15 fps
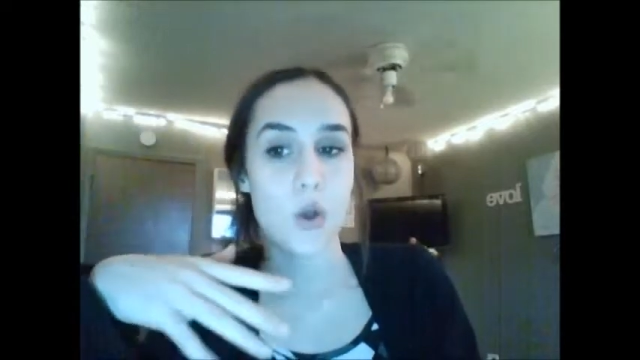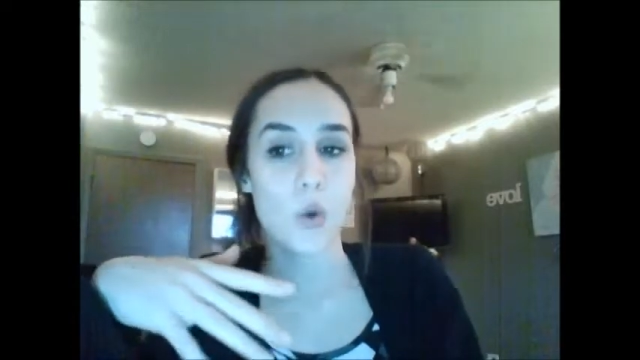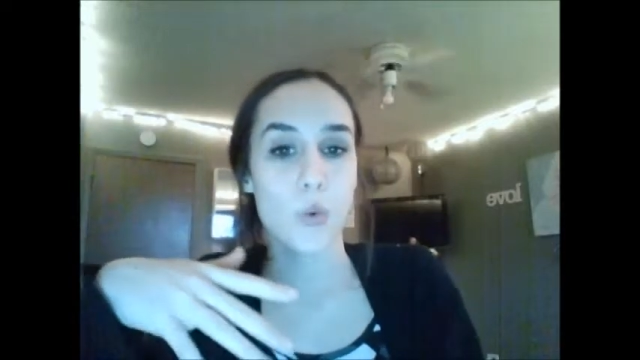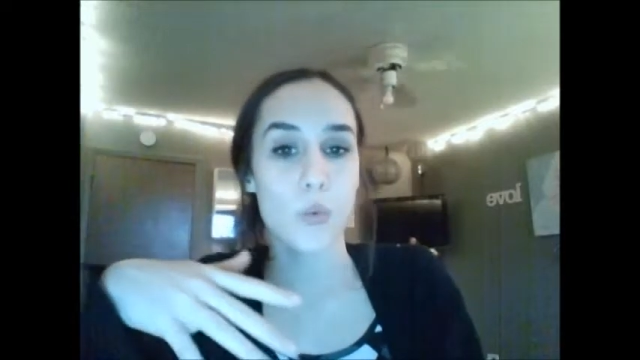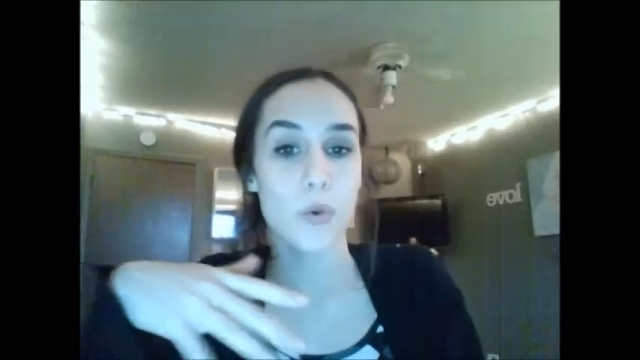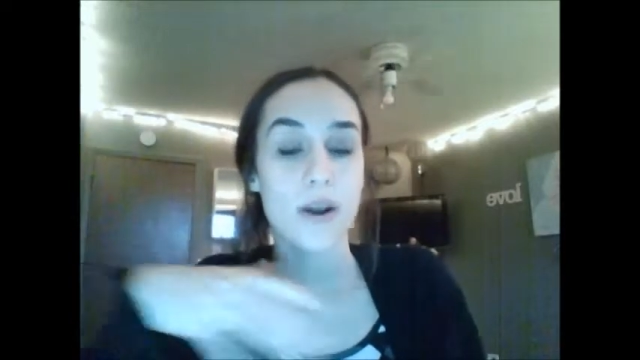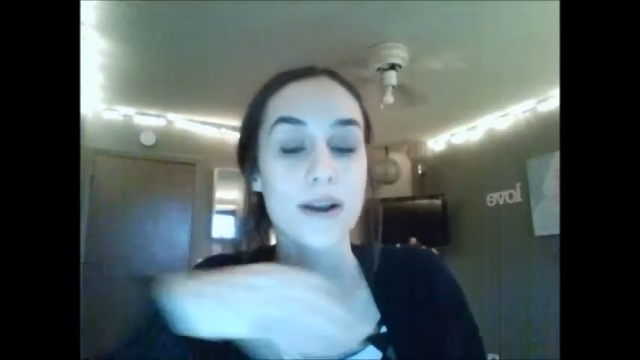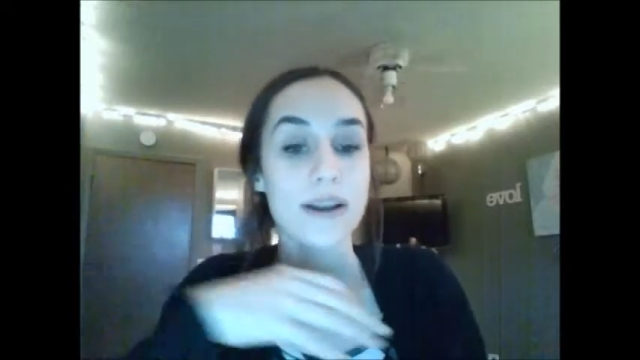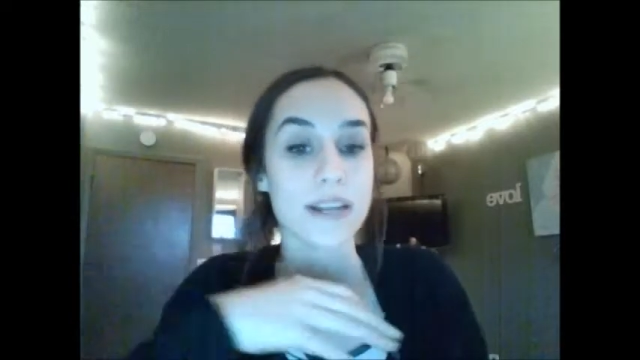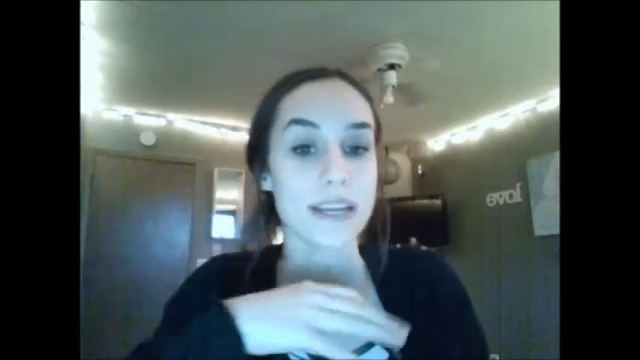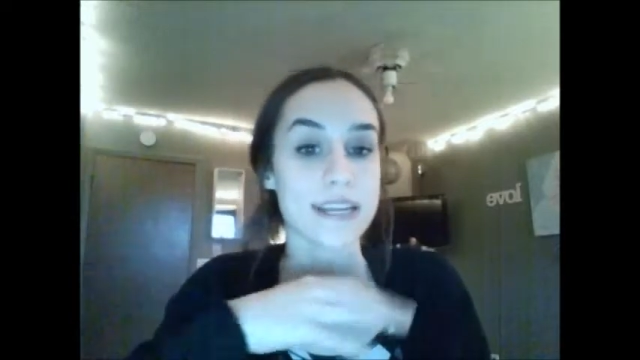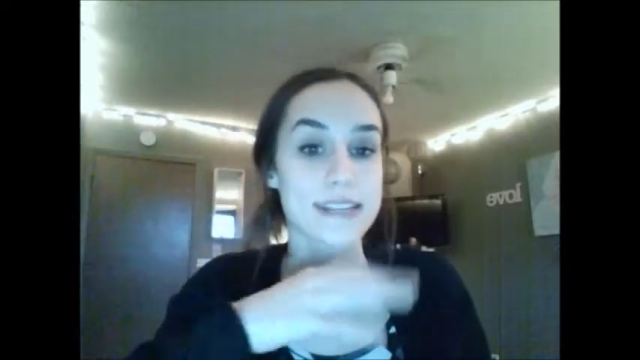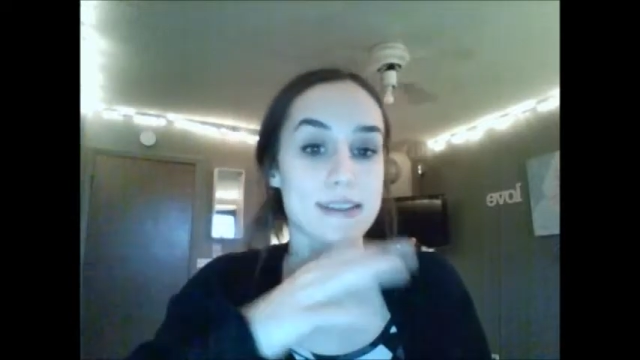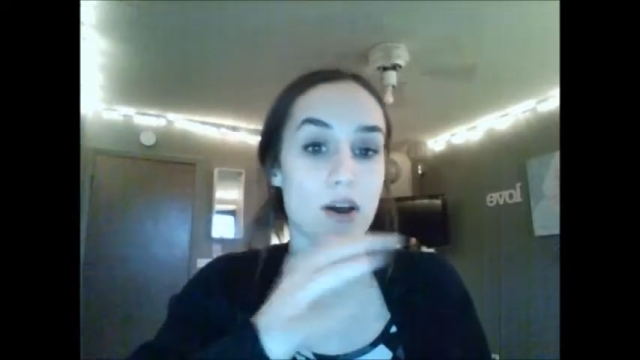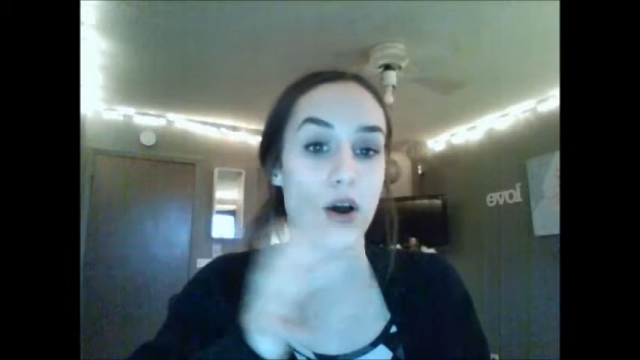Work
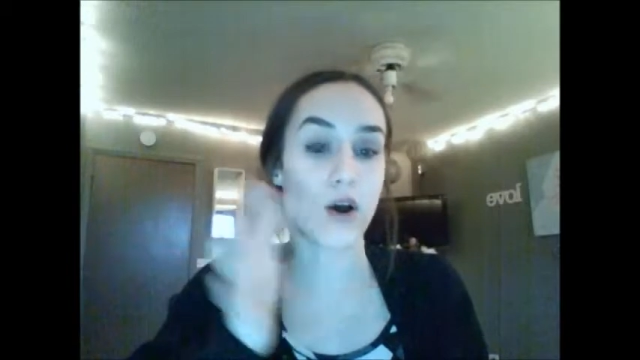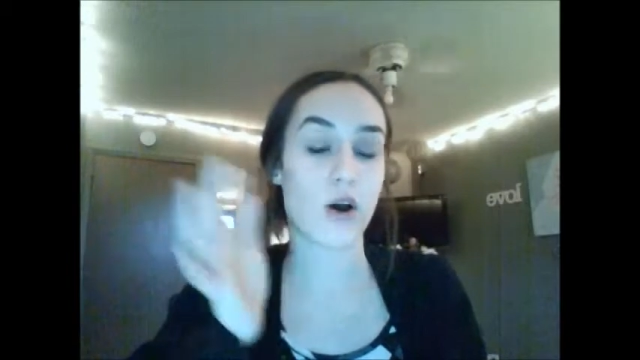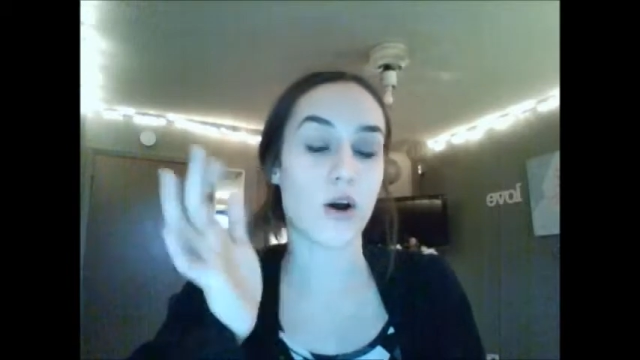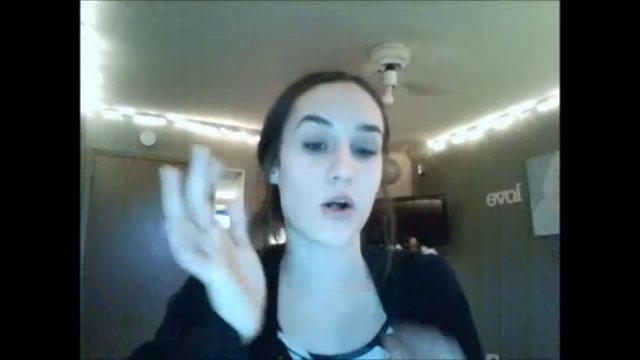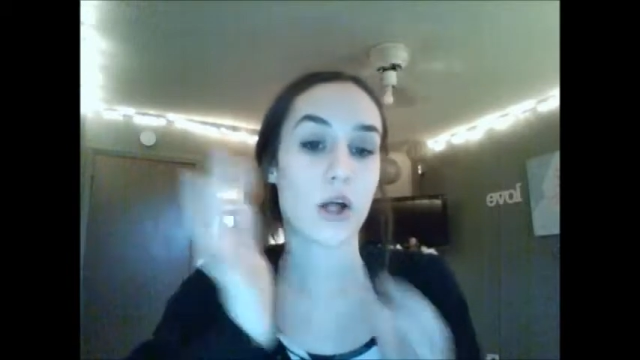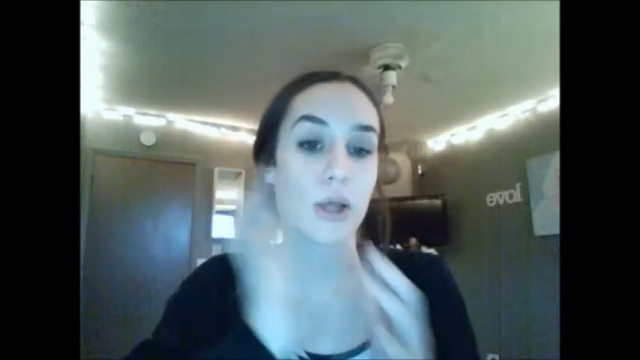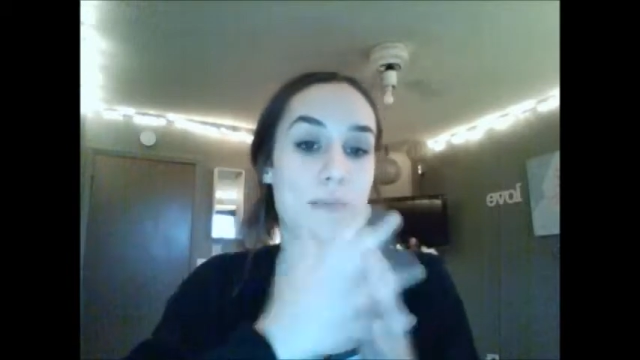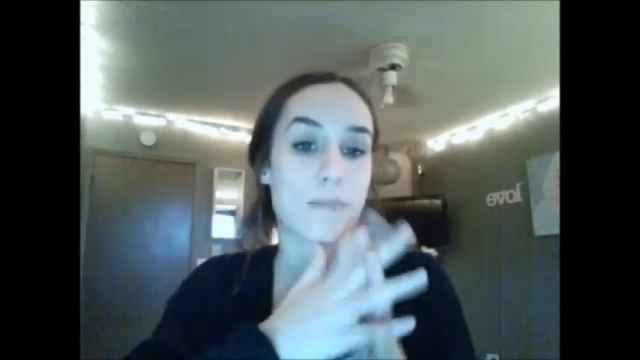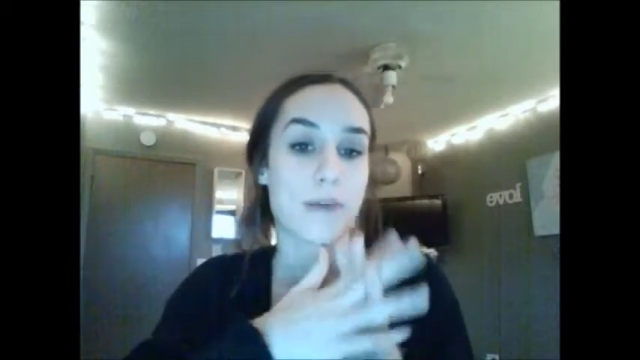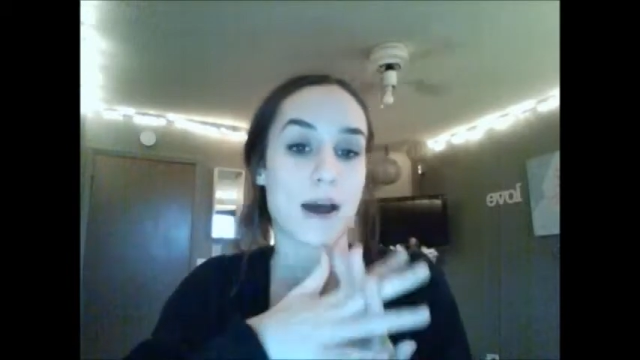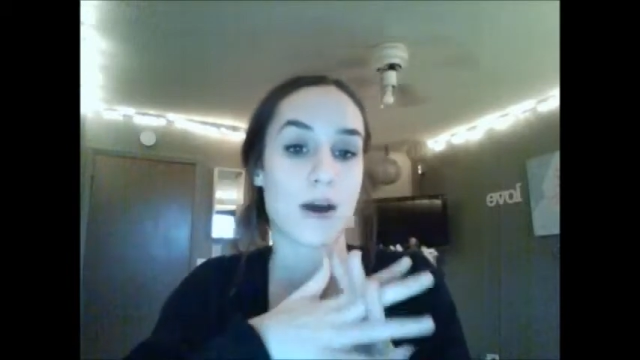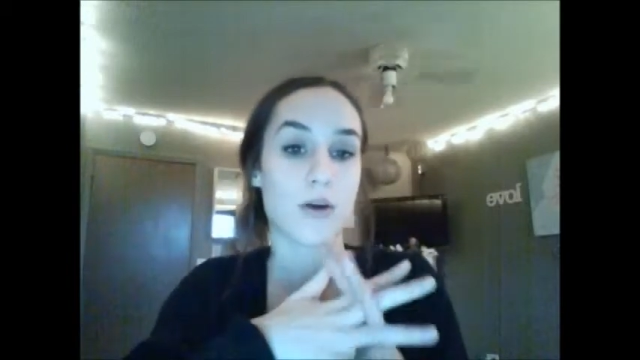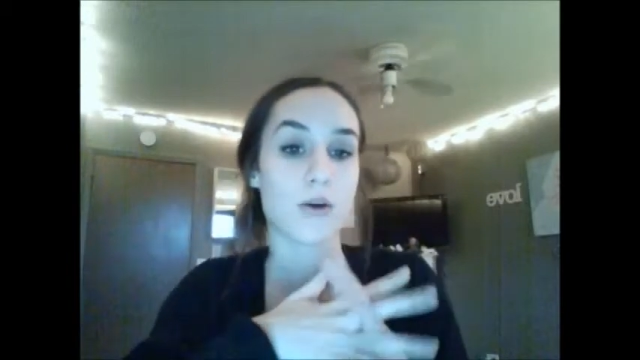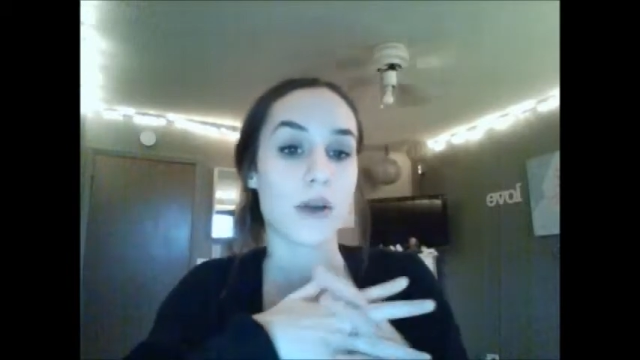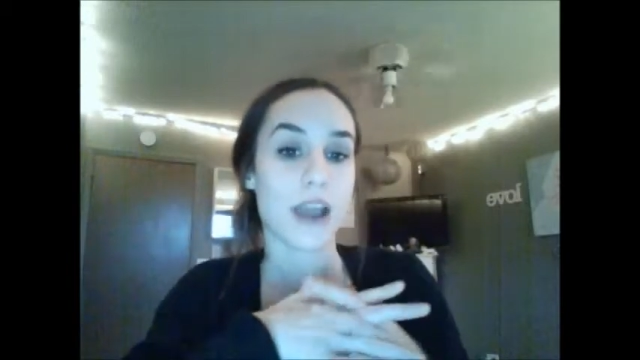is all
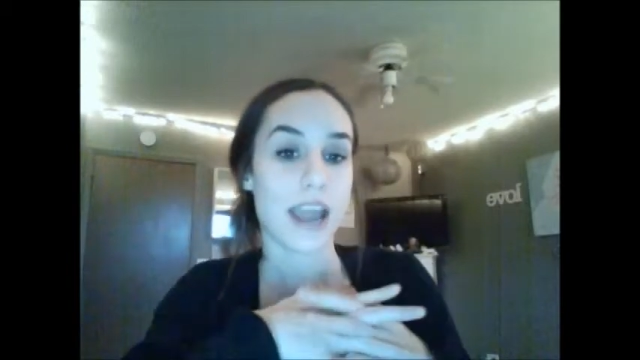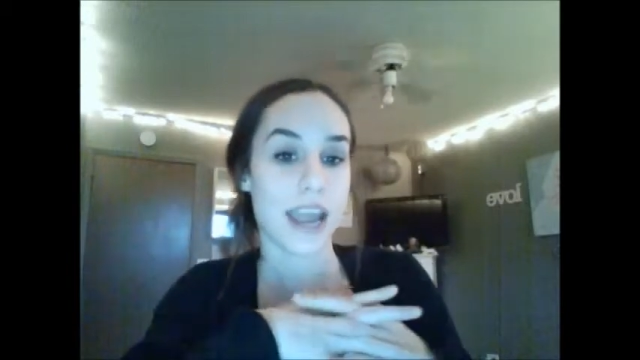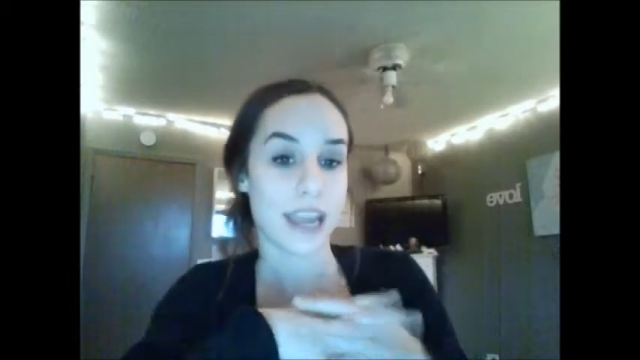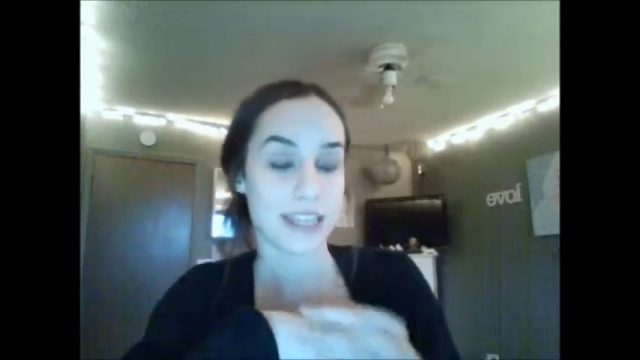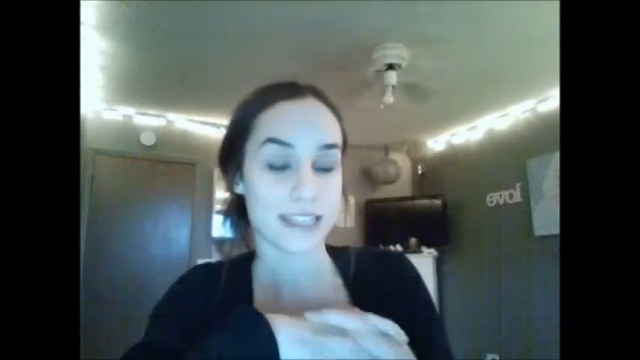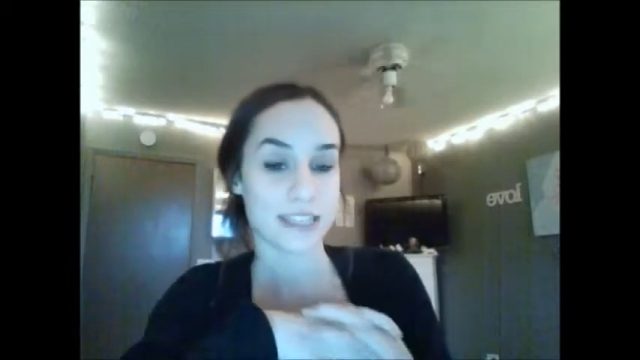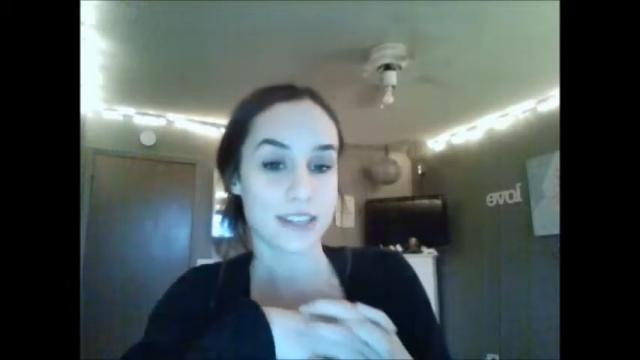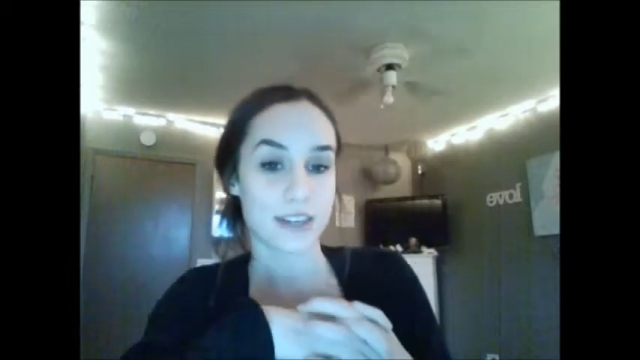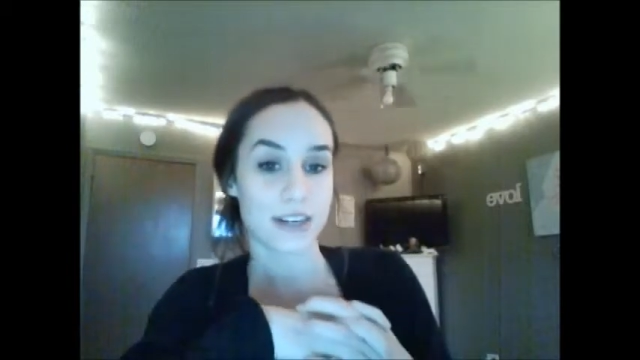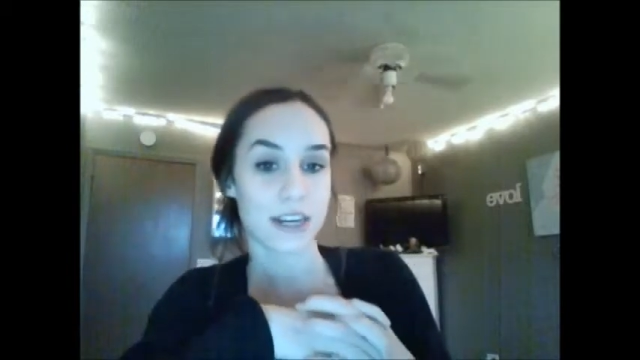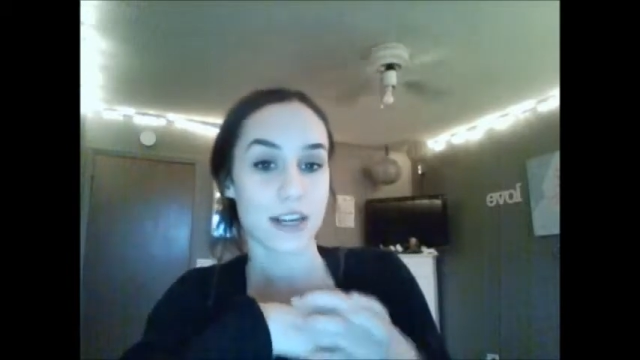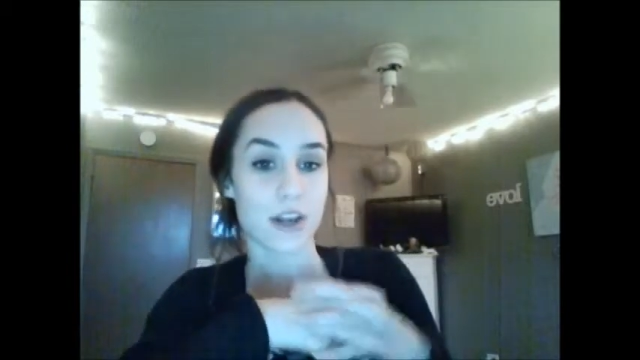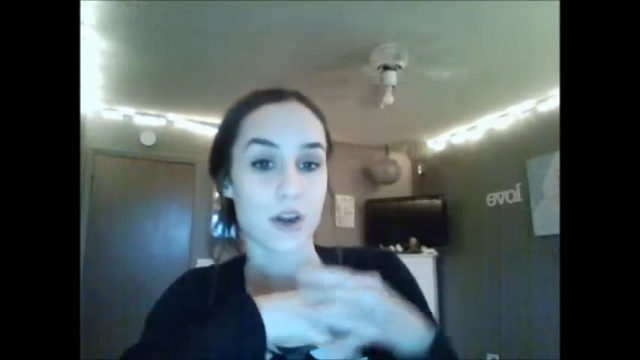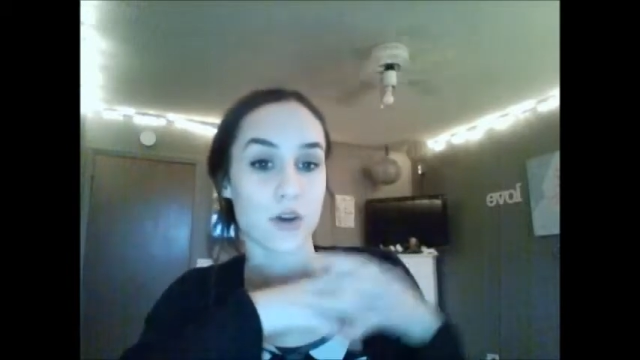about answering